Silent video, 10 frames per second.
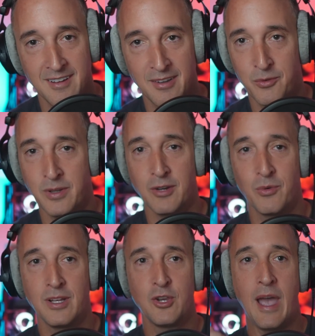when you
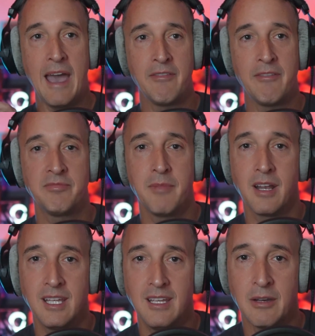when you have enough
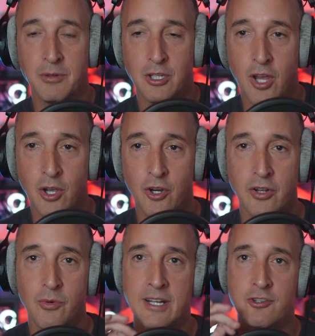money and when you know you're on
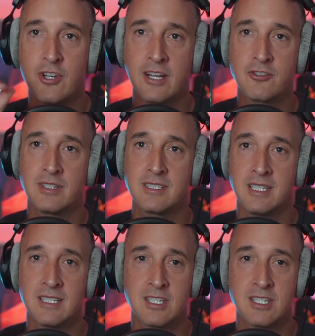the right trajectory to get